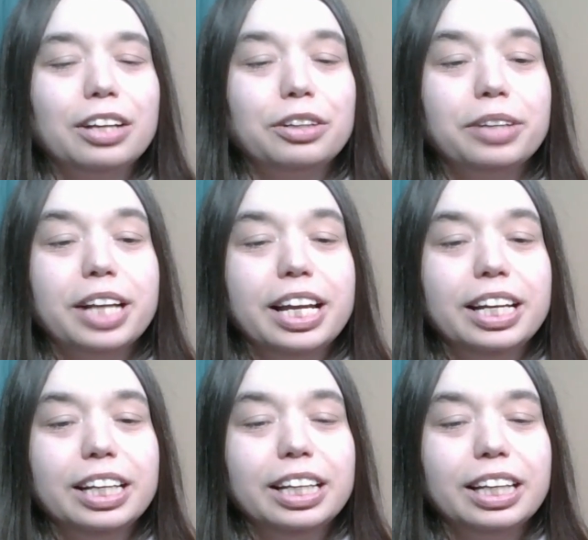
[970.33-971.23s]

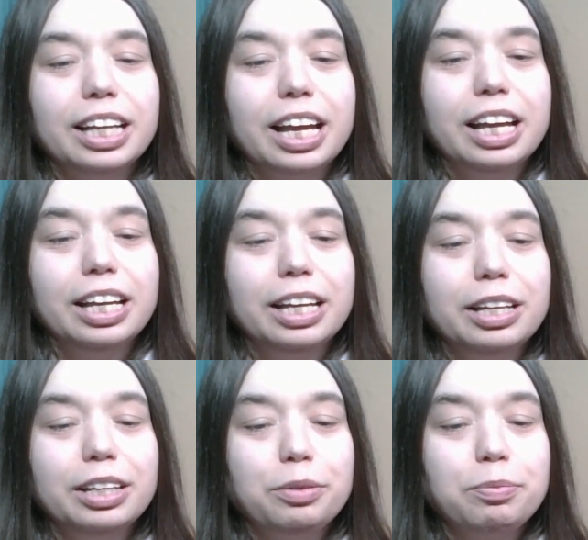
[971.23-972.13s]

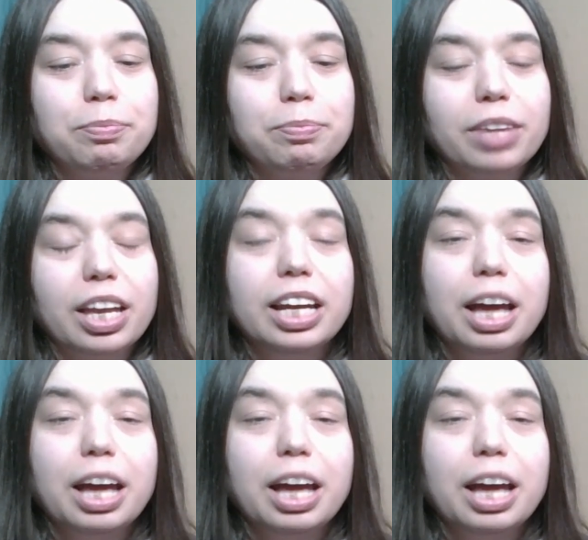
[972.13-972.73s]
creating an